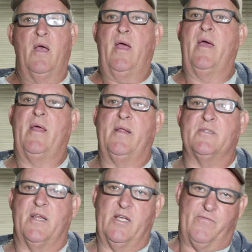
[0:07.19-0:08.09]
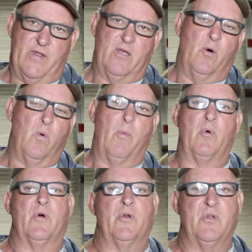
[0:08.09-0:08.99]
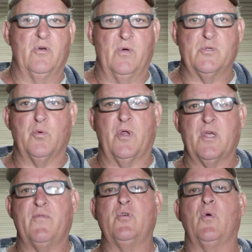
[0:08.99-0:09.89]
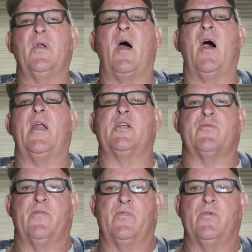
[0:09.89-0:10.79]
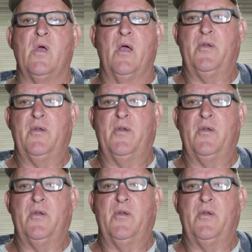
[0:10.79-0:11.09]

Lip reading: And in today's video, what we're going to do is we're going to give you an honest review,